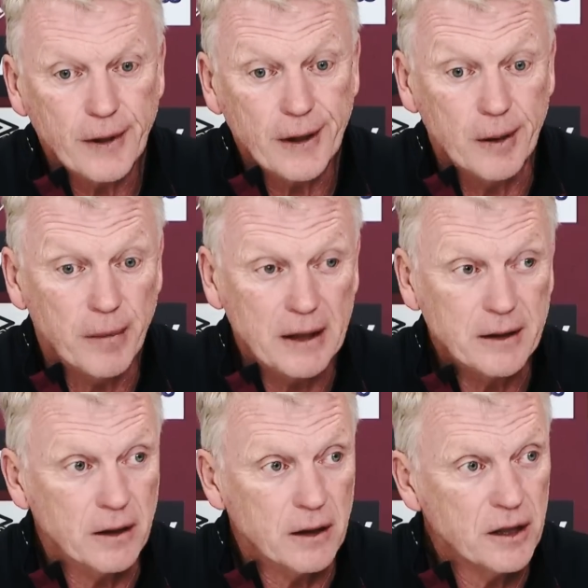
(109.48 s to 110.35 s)
getting back
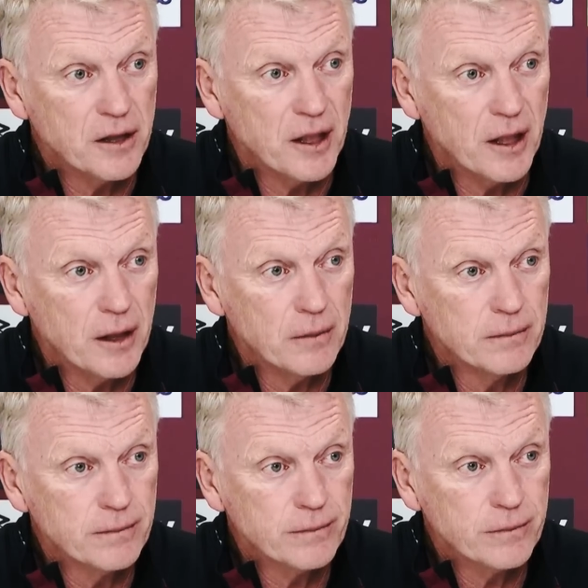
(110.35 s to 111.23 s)
to the London Stadium.
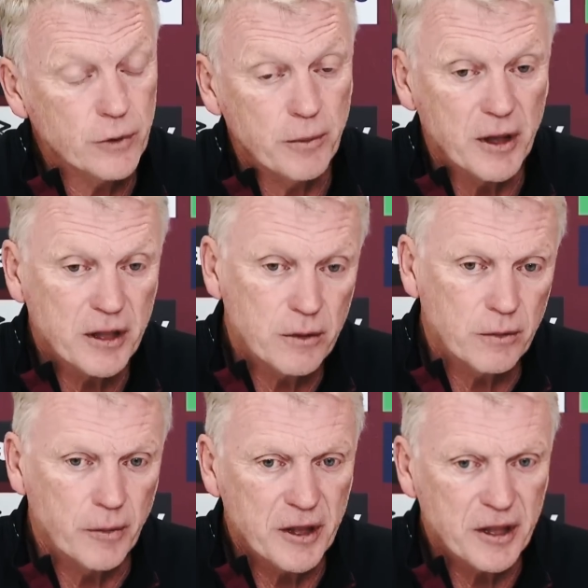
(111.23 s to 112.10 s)
We missed
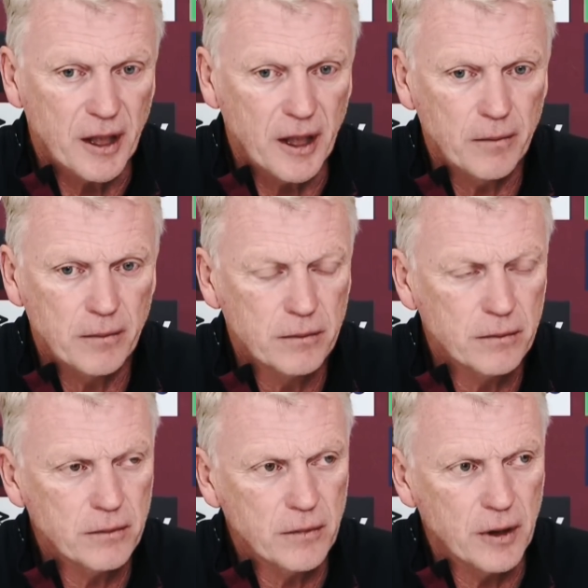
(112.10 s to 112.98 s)
a game
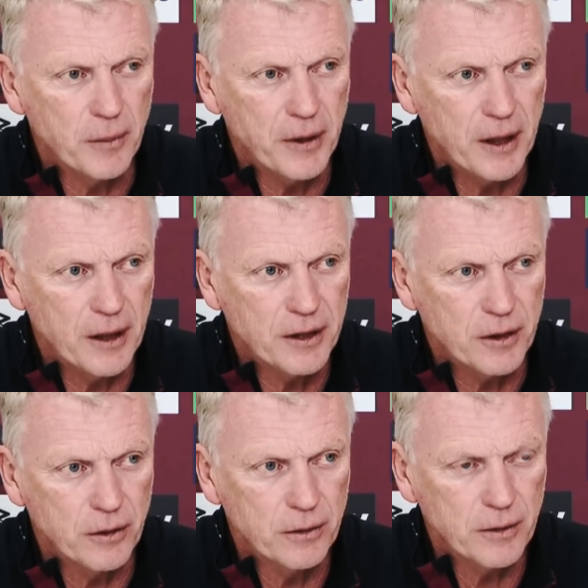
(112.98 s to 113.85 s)
in the period,
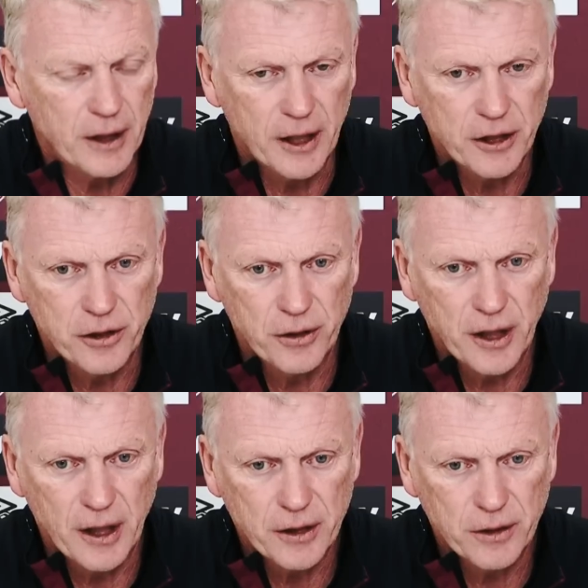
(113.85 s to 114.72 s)
against
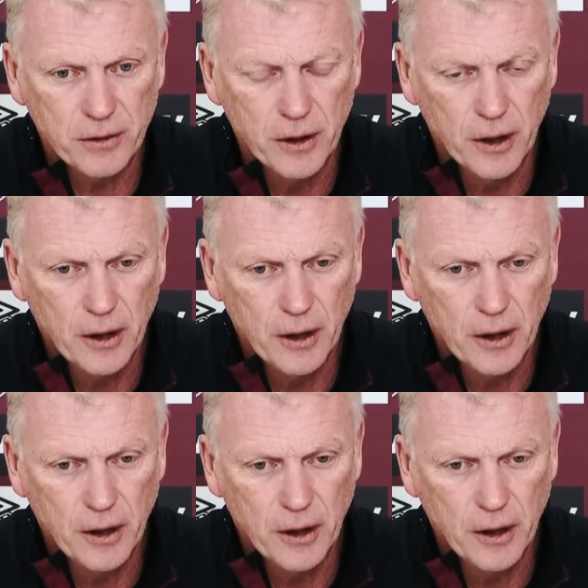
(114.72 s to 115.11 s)
Newcastle.